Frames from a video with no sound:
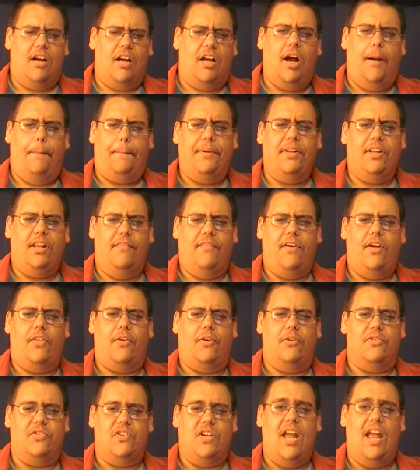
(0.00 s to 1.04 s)
couple of
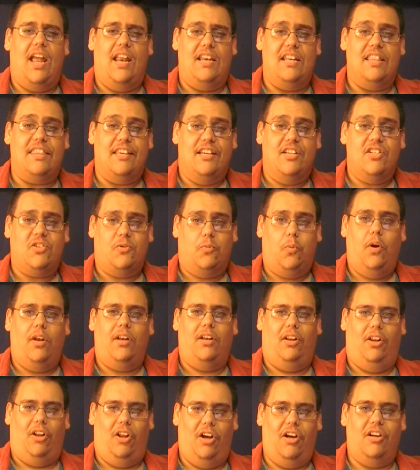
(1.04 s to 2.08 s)
others, and this
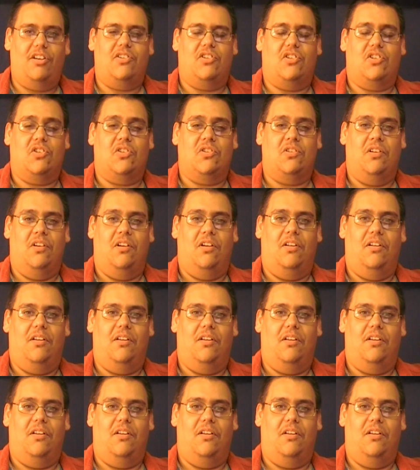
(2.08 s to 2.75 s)
one looks